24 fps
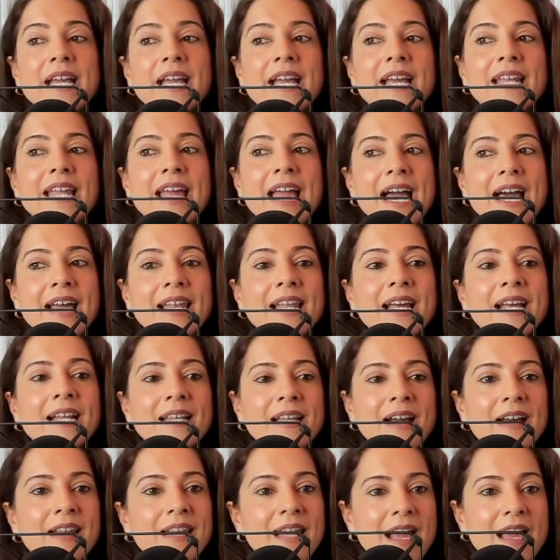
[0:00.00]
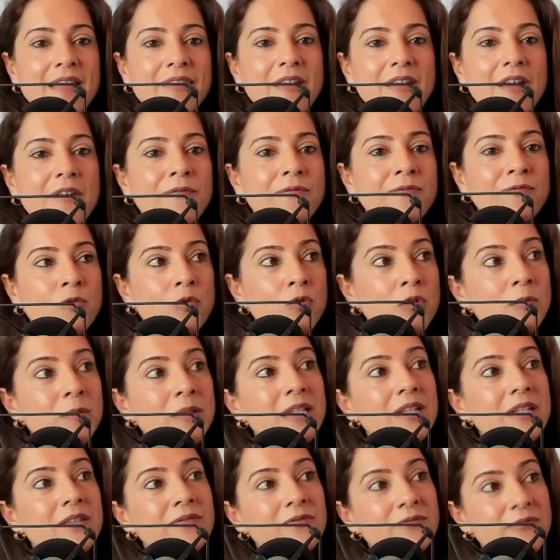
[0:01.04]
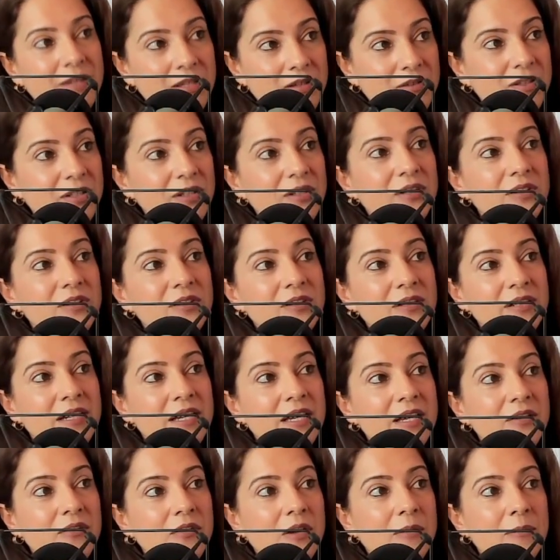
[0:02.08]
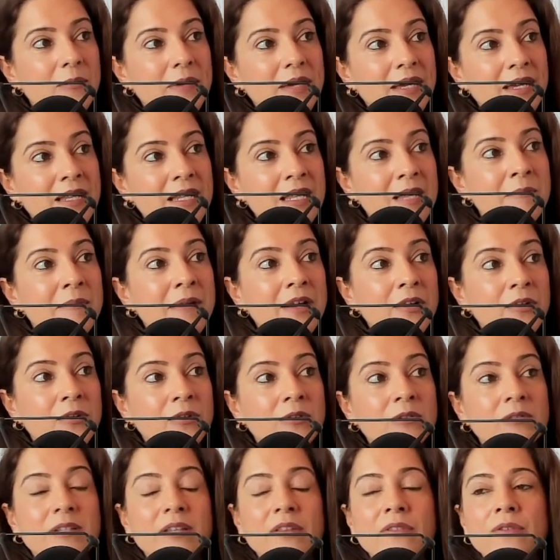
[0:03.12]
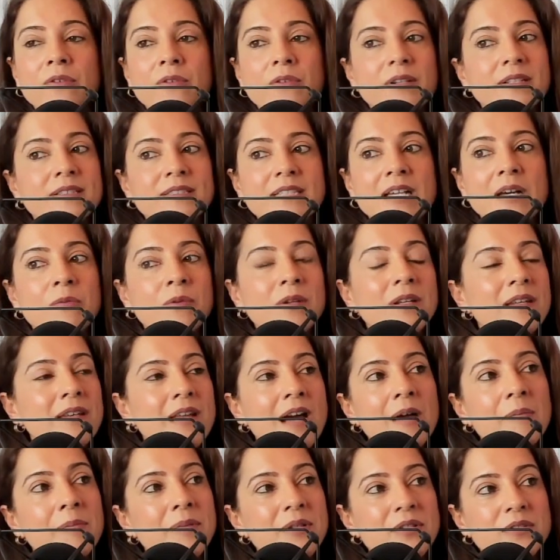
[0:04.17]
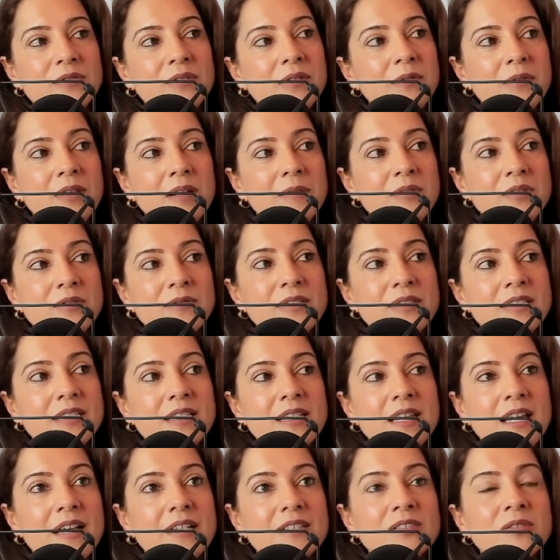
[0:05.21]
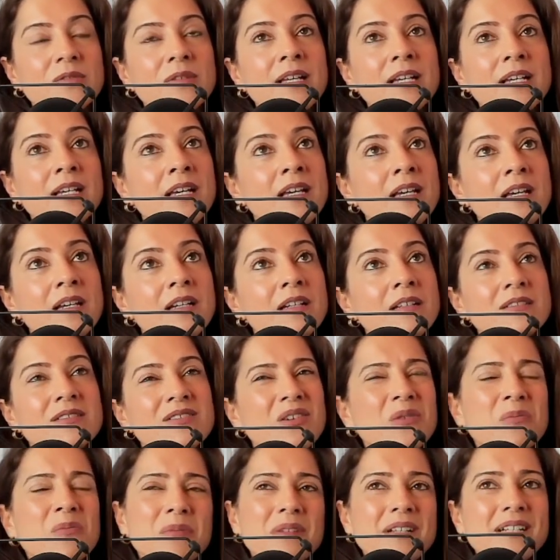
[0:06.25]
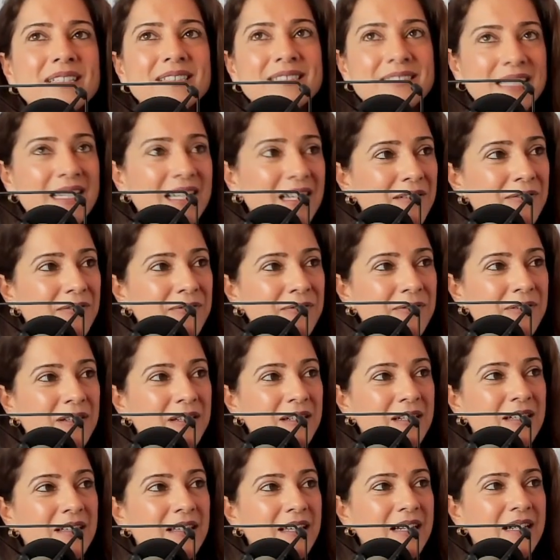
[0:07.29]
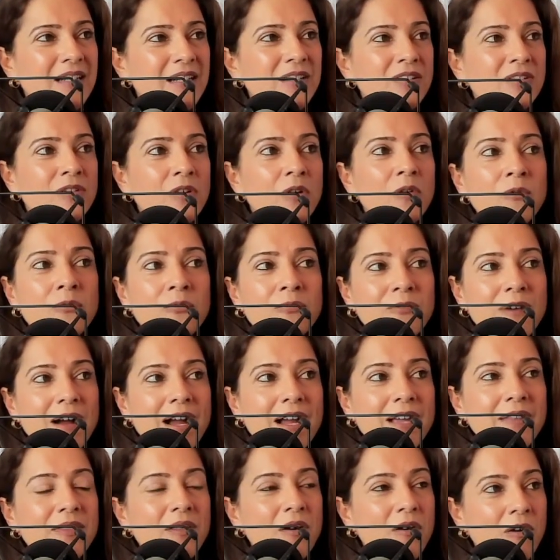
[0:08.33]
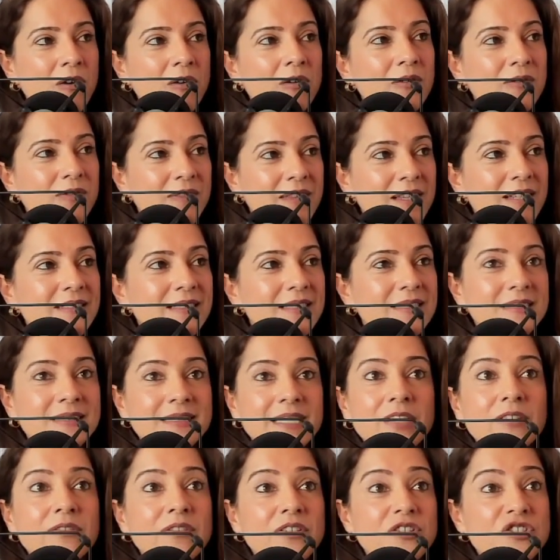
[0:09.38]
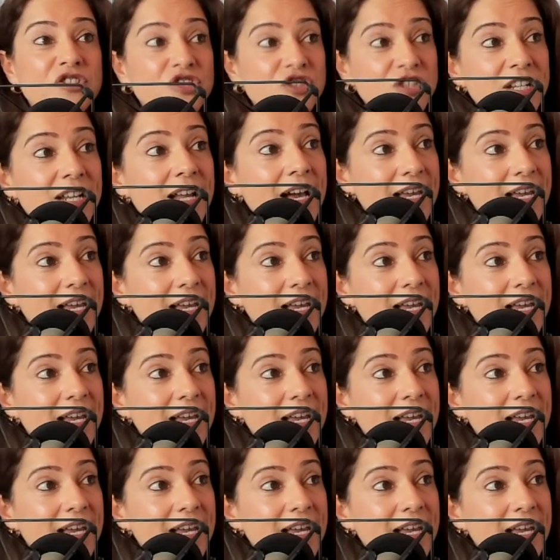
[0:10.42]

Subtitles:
And had I not had that formative failure, in my early 30s, I would not be doing what I'm doing today. So don't play it safe. Go find the hard things that scare the shit